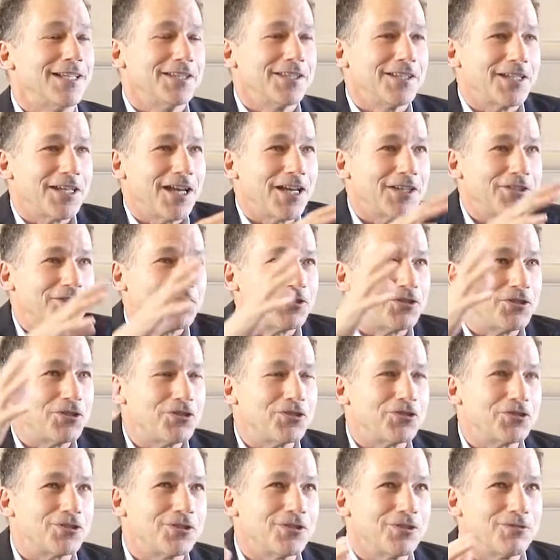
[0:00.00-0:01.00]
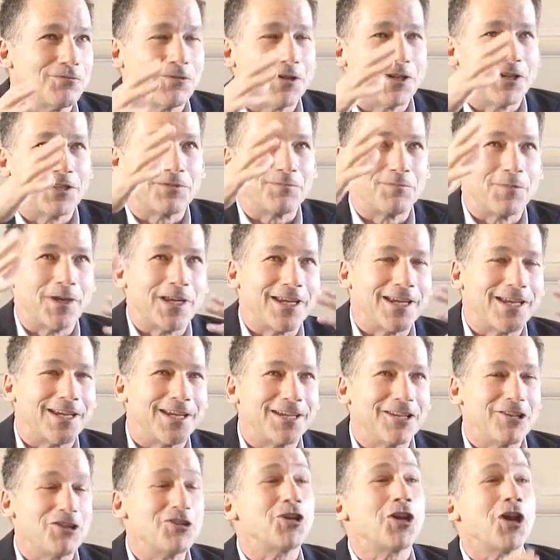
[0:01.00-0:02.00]
The Constitution was
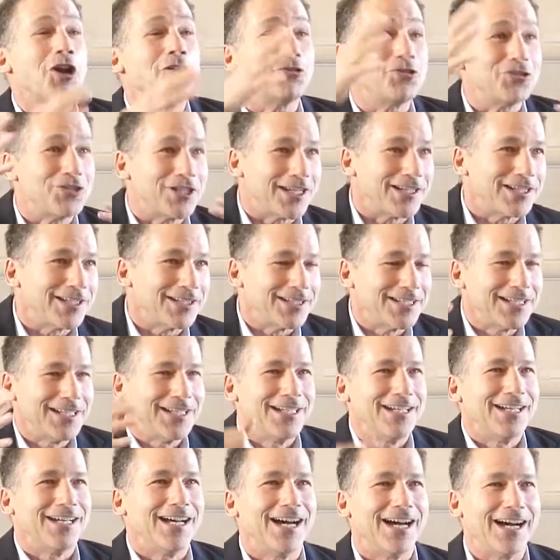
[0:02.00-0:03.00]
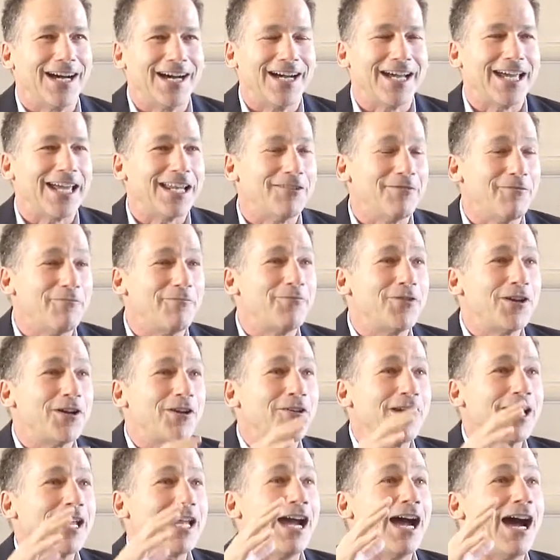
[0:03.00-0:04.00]
being negotiated uh, in a
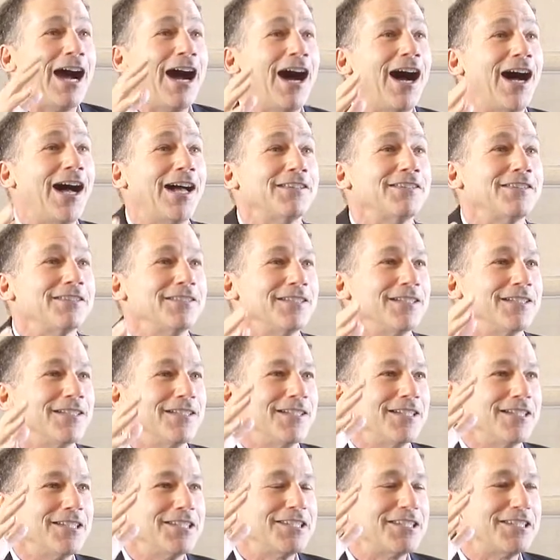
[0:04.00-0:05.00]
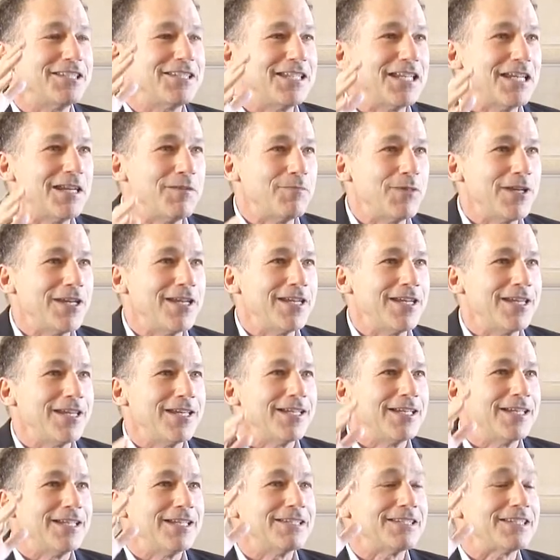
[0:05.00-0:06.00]
very hot, steamy
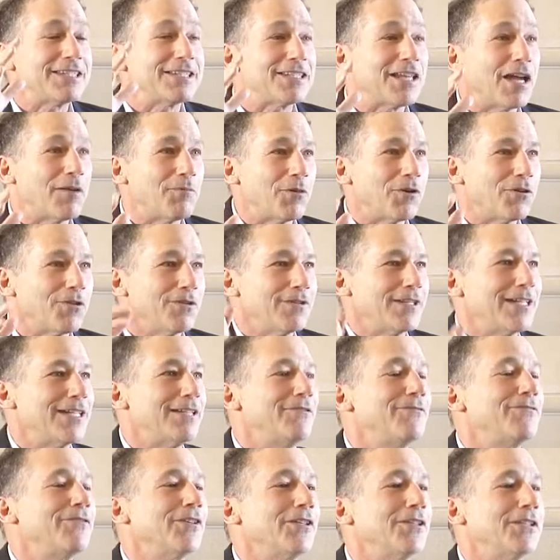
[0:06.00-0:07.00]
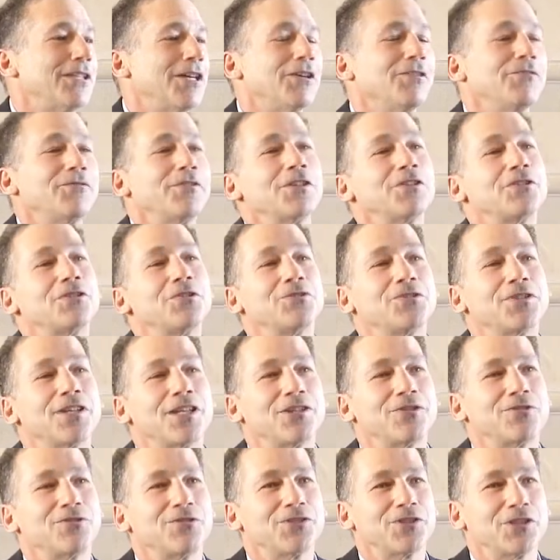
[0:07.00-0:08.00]
summer in Philadelphia two
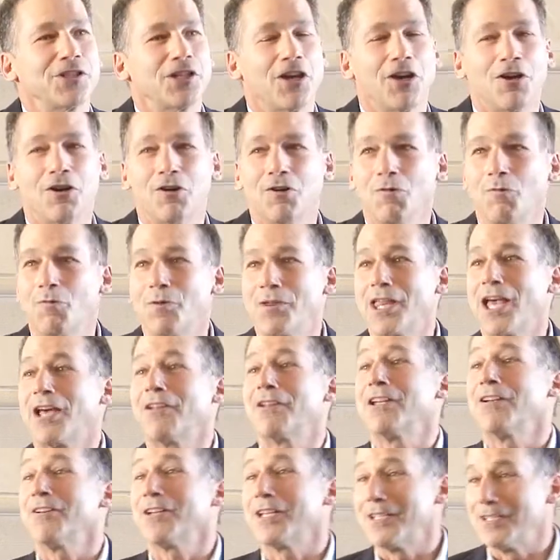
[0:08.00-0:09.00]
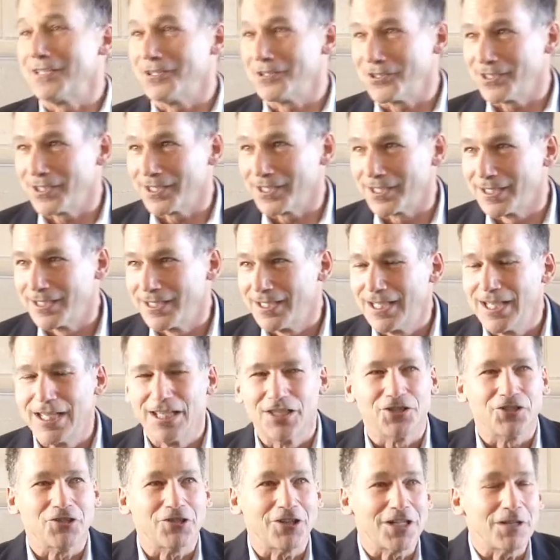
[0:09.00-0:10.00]
centuries ago without air conditioning.
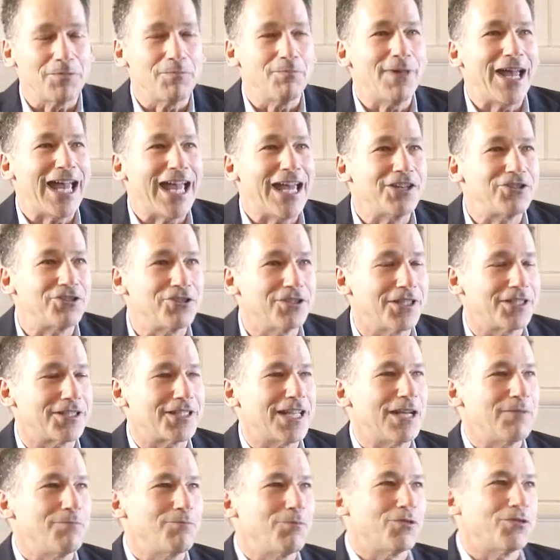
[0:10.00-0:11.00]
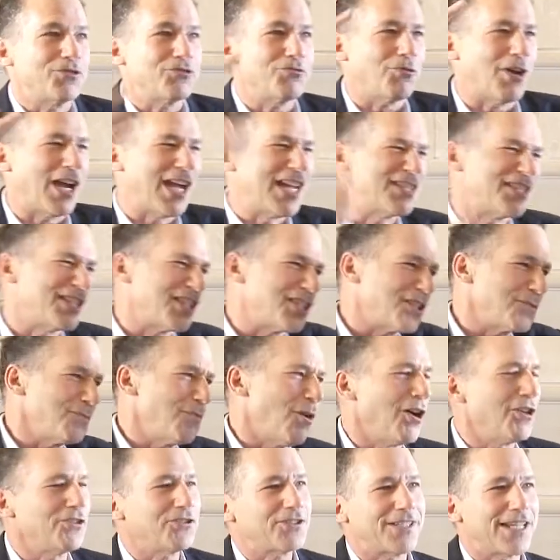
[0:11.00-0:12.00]
So you can imagine the tempers rising,
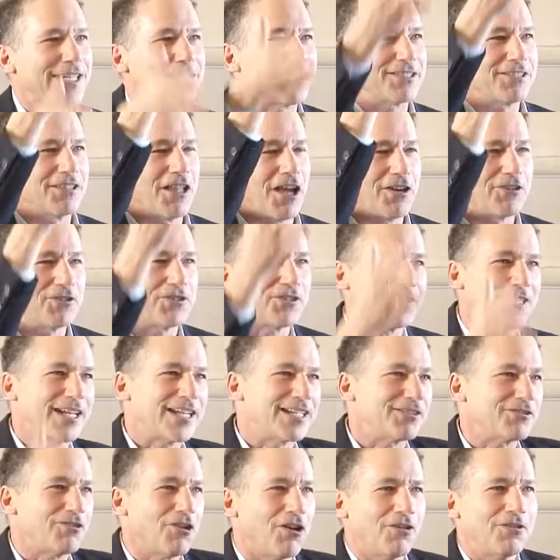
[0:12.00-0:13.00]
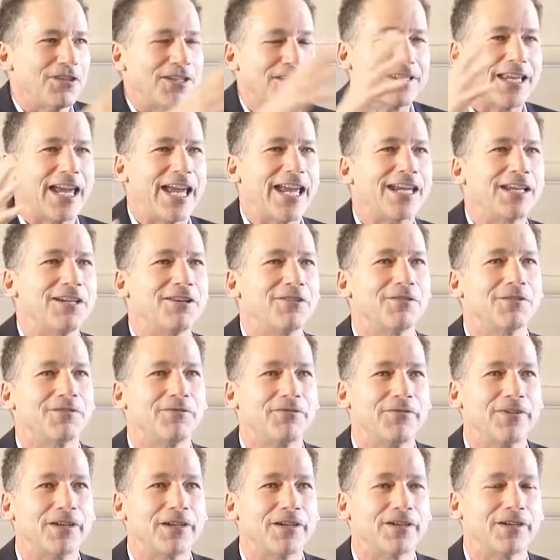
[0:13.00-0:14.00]
small states, large states, all this anger and
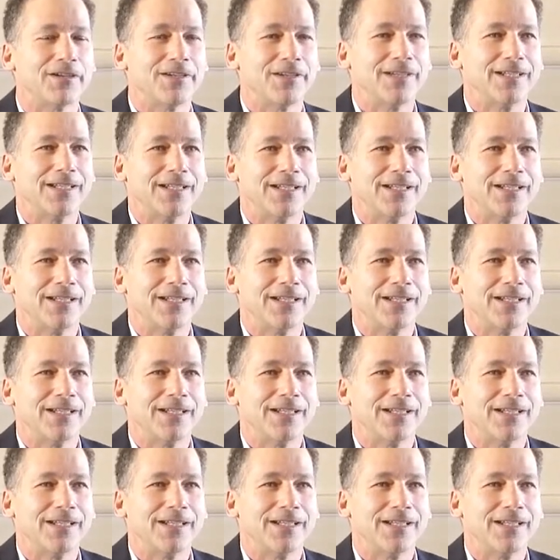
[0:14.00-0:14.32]
fear.